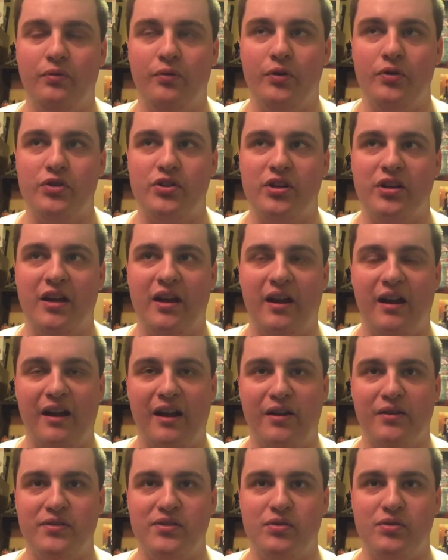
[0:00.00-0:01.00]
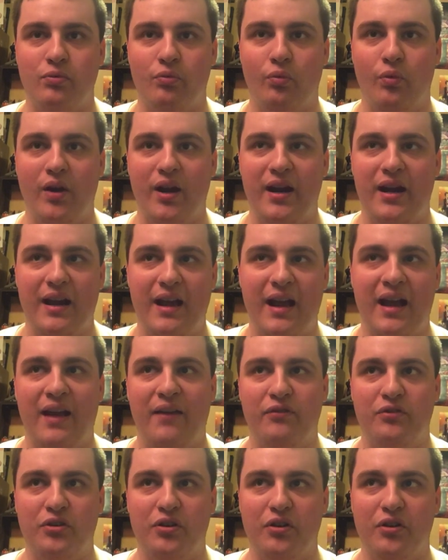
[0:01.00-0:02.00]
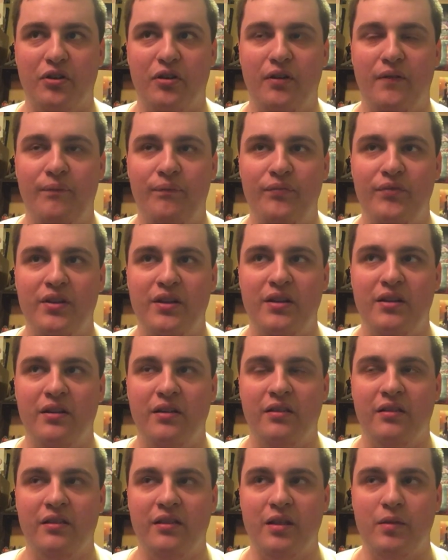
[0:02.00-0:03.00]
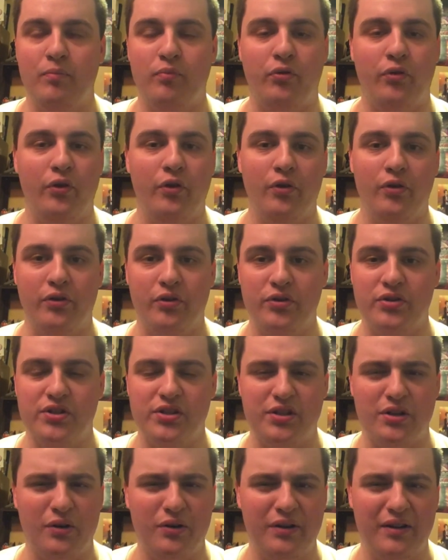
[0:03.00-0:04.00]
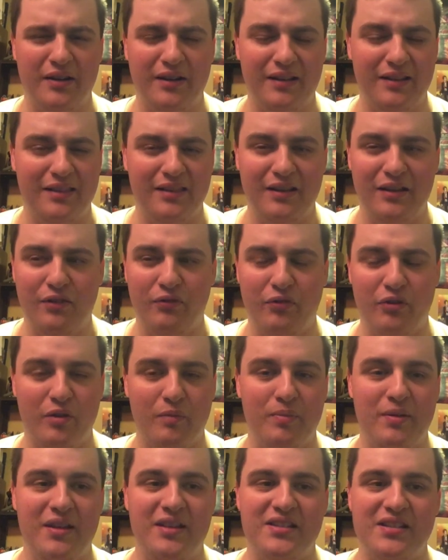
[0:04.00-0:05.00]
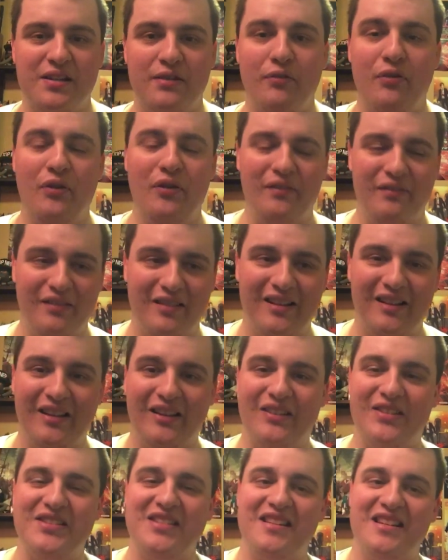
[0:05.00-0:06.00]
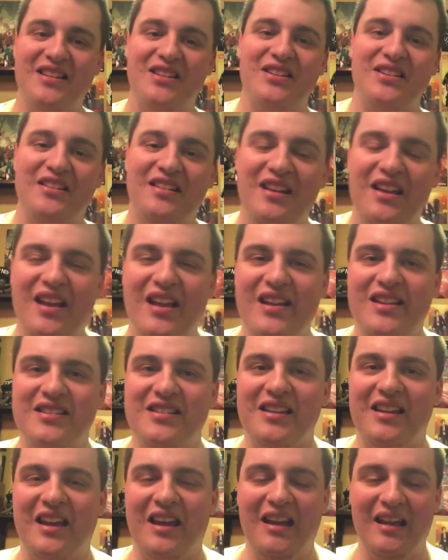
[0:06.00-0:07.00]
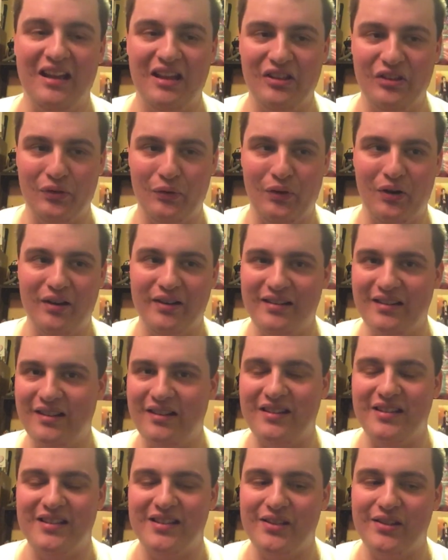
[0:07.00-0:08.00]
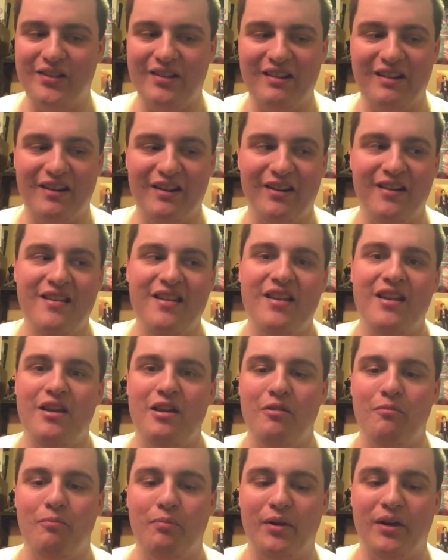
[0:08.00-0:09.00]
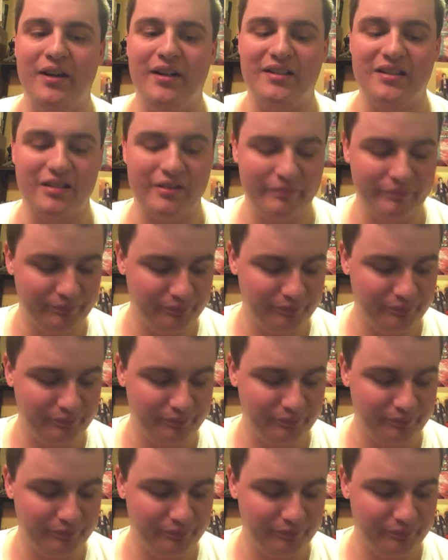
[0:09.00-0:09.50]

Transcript: version got announced right after the pre-orders started, I think, for the PC Collector's Edition. So they kind of got the raw end of the deal there. But